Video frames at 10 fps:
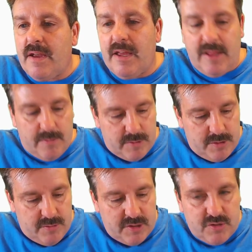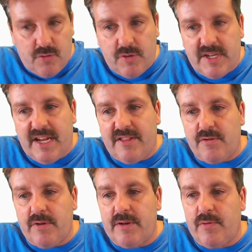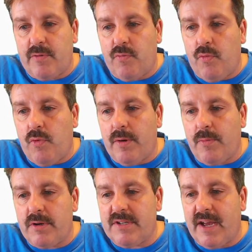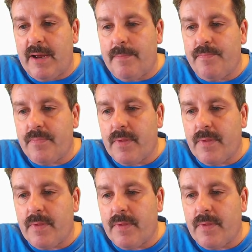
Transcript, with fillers: And then we'll do Control D on the green one more time.